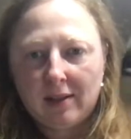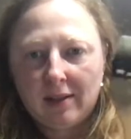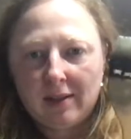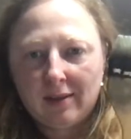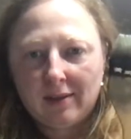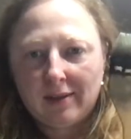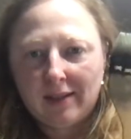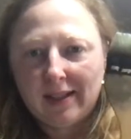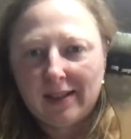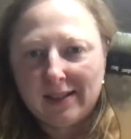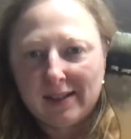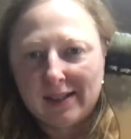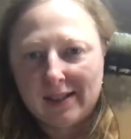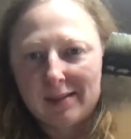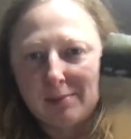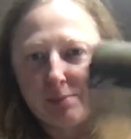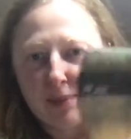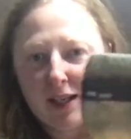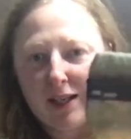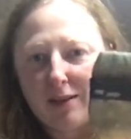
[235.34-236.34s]

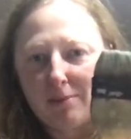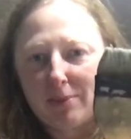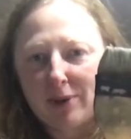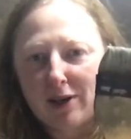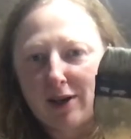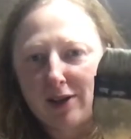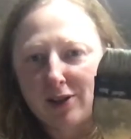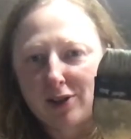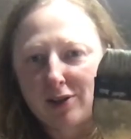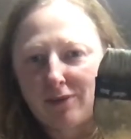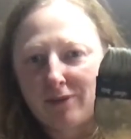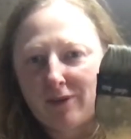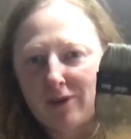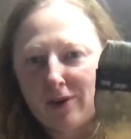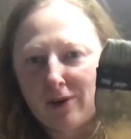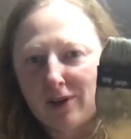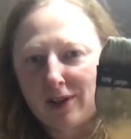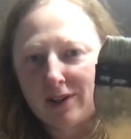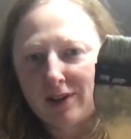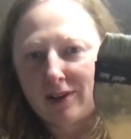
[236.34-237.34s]
this big brush
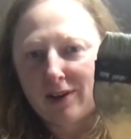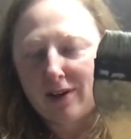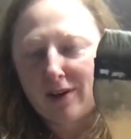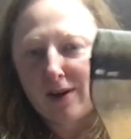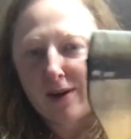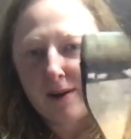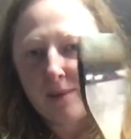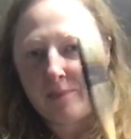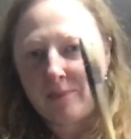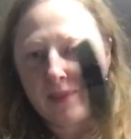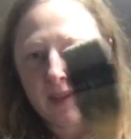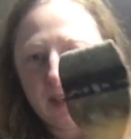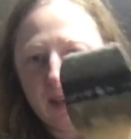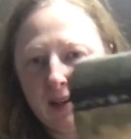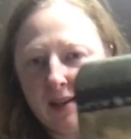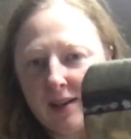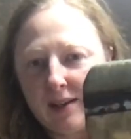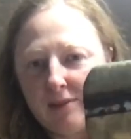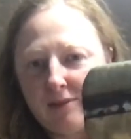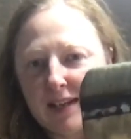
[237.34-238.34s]
for the
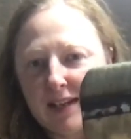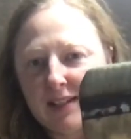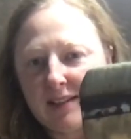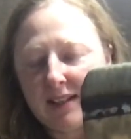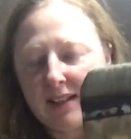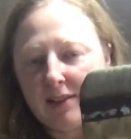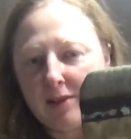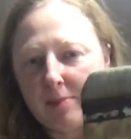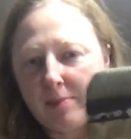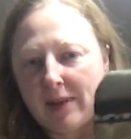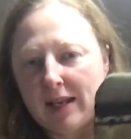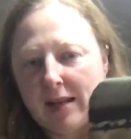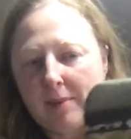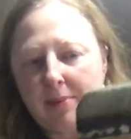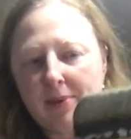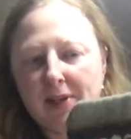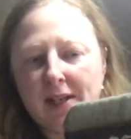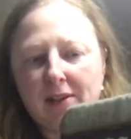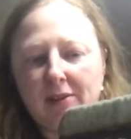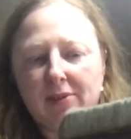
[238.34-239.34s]
wet in the
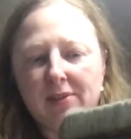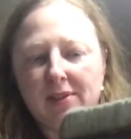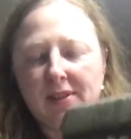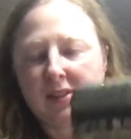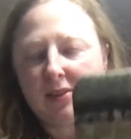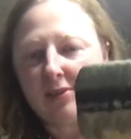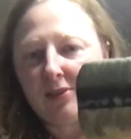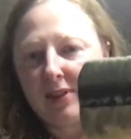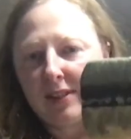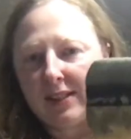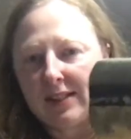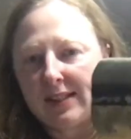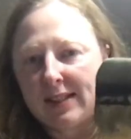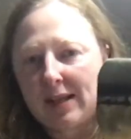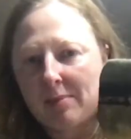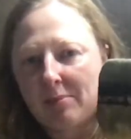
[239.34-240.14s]
paper and also in some